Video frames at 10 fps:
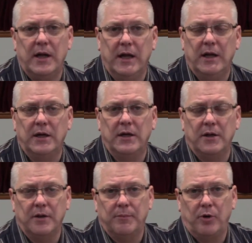in
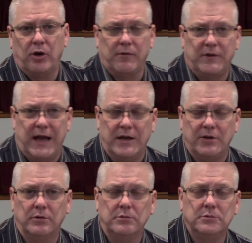the book of
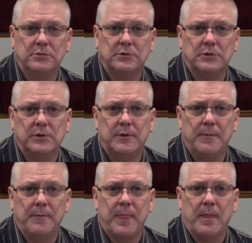Daniel,
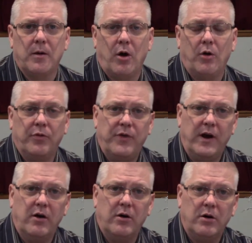
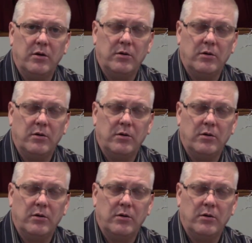their